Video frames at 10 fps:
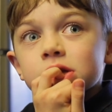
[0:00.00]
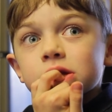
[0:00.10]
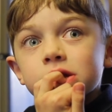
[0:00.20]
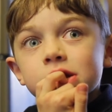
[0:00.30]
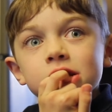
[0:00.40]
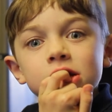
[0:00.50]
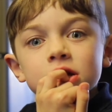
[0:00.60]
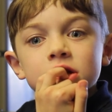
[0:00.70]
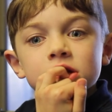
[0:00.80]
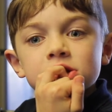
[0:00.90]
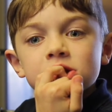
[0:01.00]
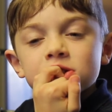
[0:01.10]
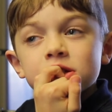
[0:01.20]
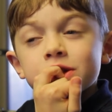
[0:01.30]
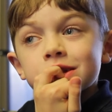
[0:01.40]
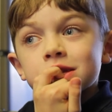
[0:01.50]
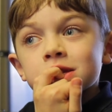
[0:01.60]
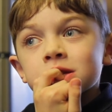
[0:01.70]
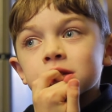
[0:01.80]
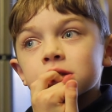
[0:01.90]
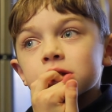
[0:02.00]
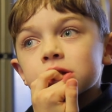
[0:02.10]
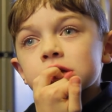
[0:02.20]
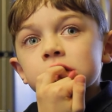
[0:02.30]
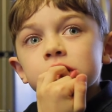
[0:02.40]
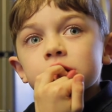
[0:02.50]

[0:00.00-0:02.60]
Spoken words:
(silence)